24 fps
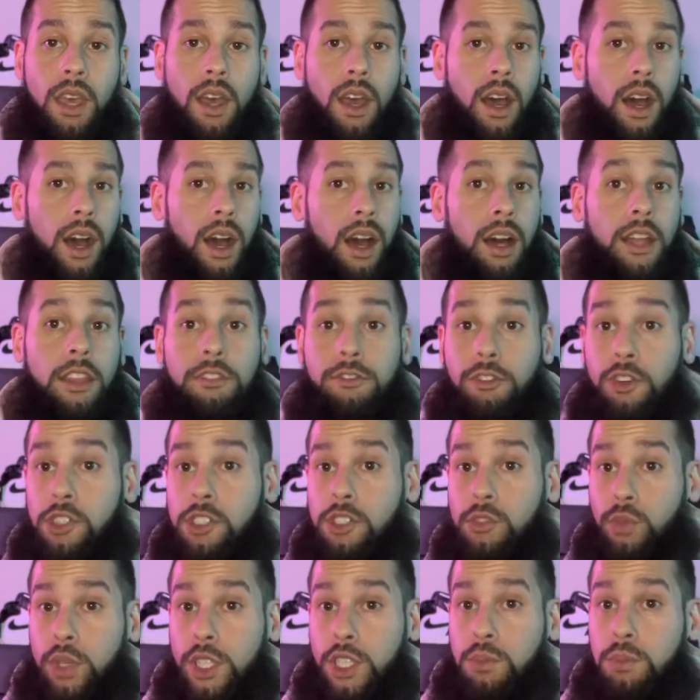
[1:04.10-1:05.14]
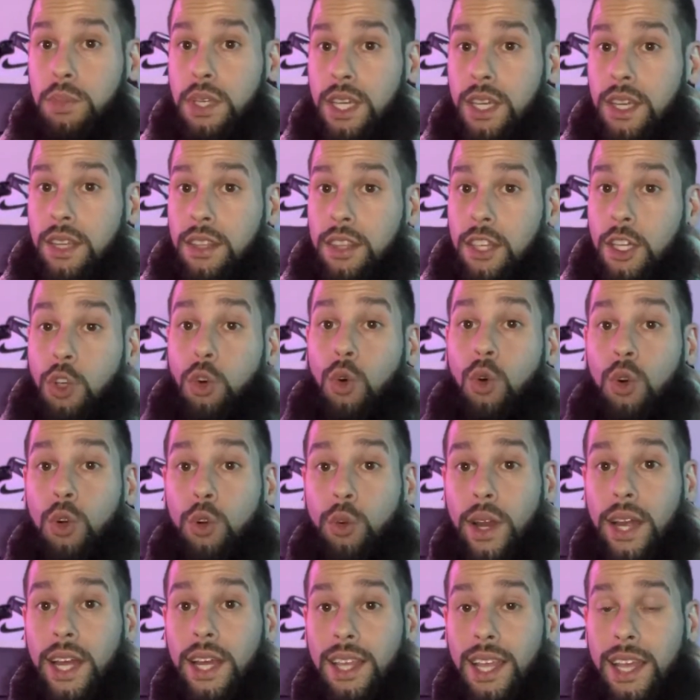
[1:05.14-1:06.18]
The first of which being the cool
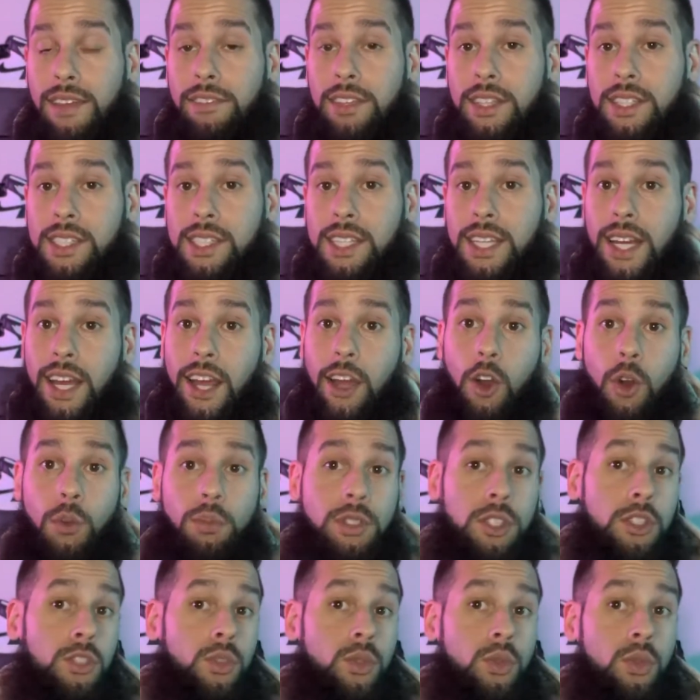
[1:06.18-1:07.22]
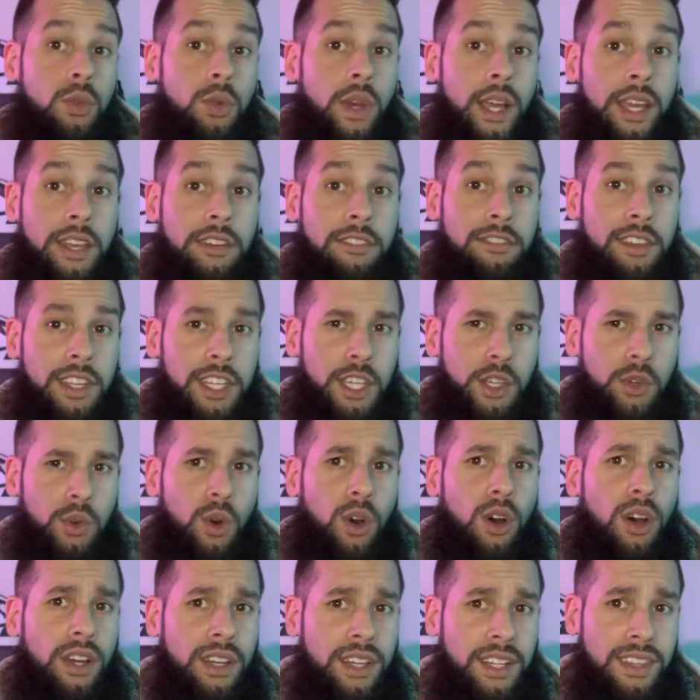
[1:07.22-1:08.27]
gray 11s that I hope to do a video
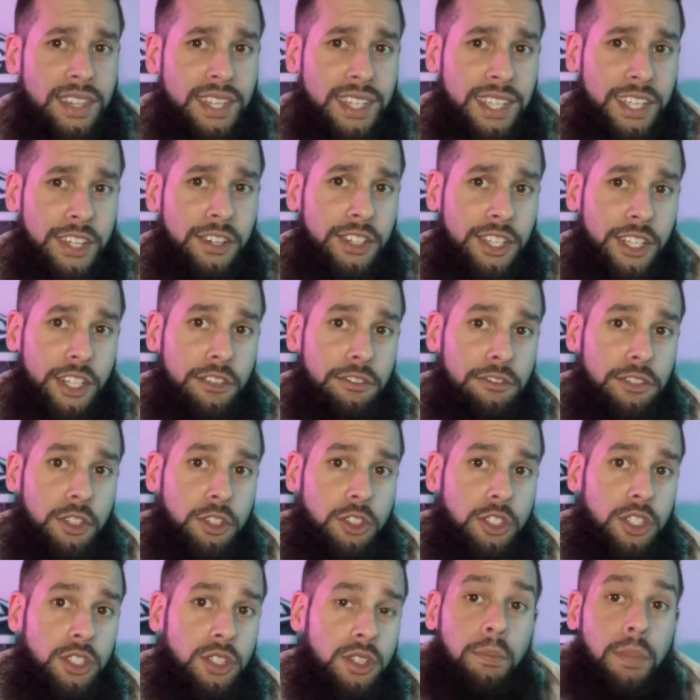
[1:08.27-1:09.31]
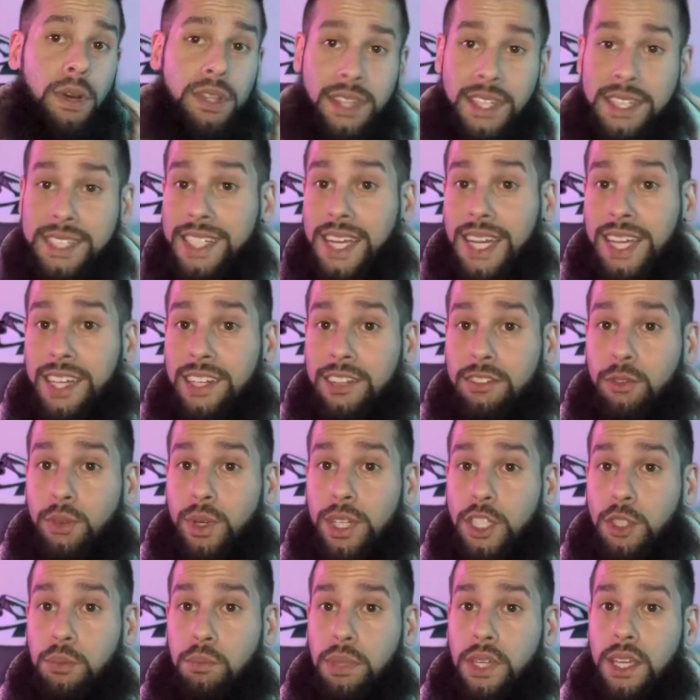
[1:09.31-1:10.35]
on in the near future, but the second of
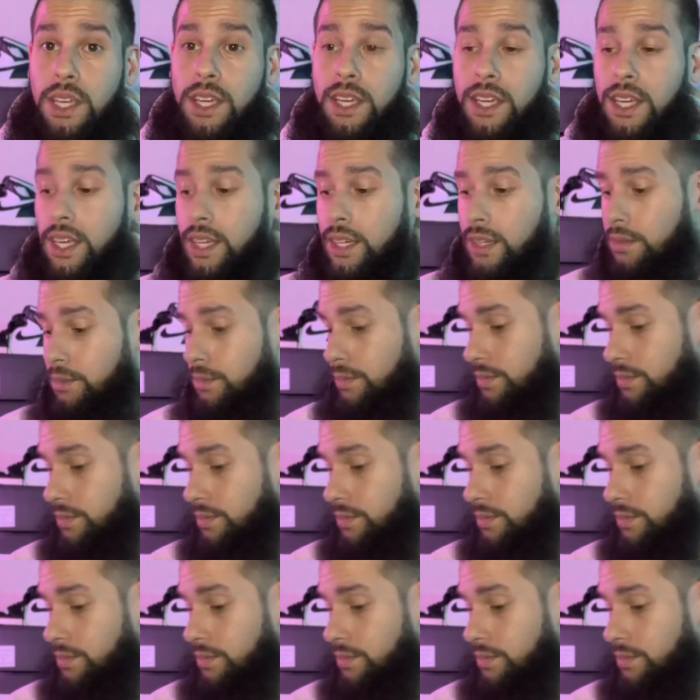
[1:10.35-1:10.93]
which being